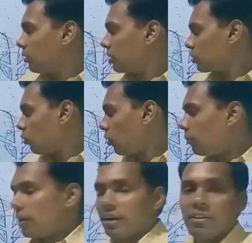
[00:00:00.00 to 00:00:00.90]
A
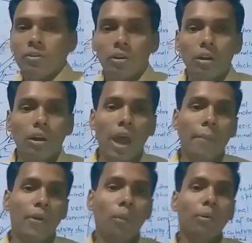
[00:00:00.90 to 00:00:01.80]
scrotum, that is the
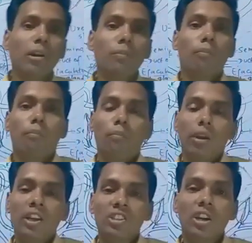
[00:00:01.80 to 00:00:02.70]
abdominal
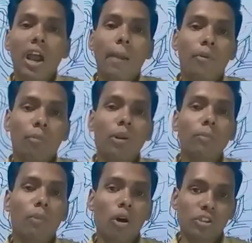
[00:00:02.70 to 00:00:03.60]
extra abdominal
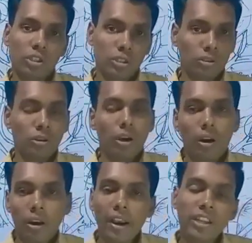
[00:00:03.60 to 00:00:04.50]
pouches.
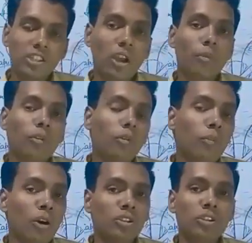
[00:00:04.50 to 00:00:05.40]
That extra abdominal
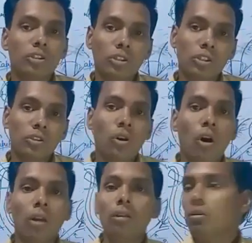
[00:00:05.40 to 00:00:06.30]
pouches is
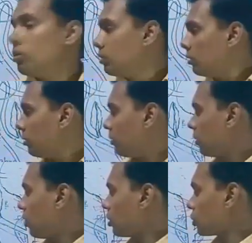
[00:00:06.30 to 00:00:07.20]
called
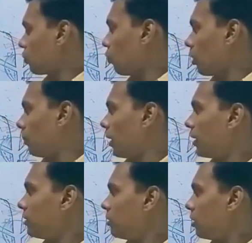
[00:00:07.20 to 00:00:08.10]
a scrotum. That
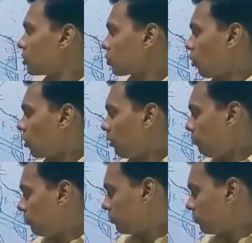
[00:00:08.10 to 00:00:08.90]
is the scrotum.